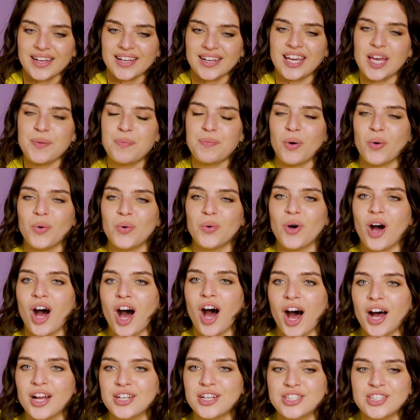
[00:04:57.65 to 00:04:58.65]
keep it all
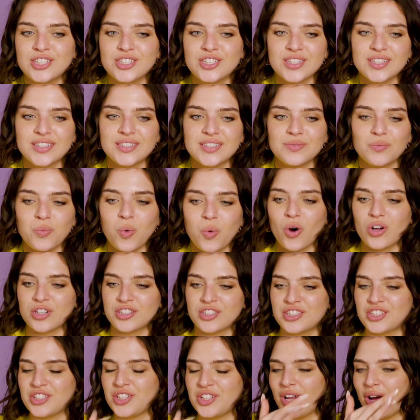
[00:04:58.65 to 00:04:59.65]
hushed and
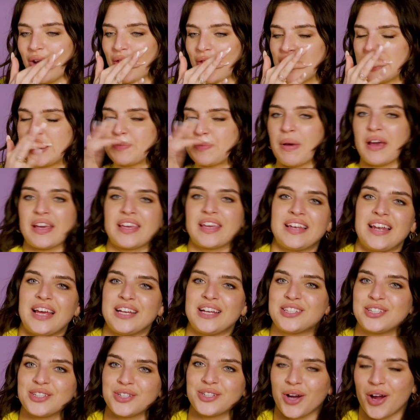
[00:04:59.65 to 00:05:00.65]
watch, you know, the
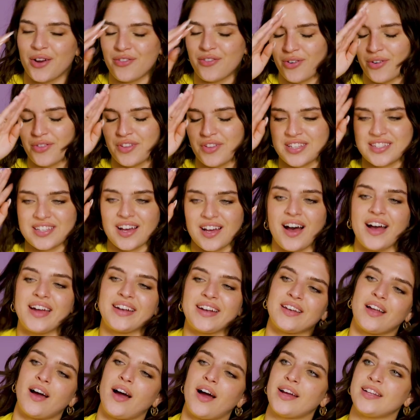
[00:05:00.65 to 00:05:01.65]
speculation go on the
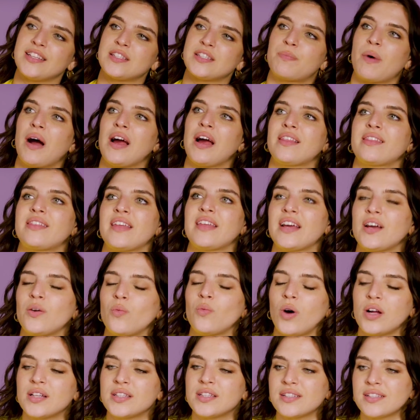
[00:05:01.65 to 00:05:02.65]
sidelines. But I think
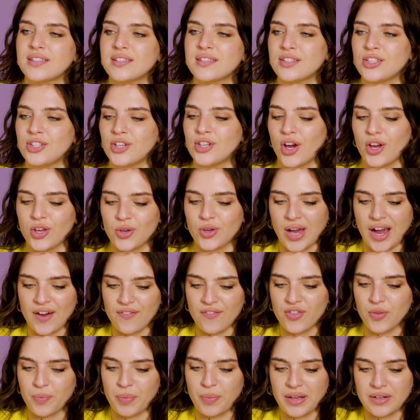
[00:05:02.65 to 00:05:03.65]
once, you know, you
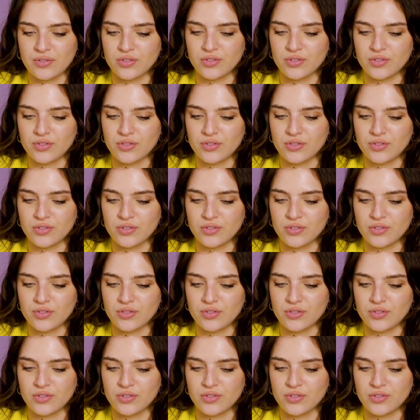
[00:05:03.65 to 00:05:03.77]
have the big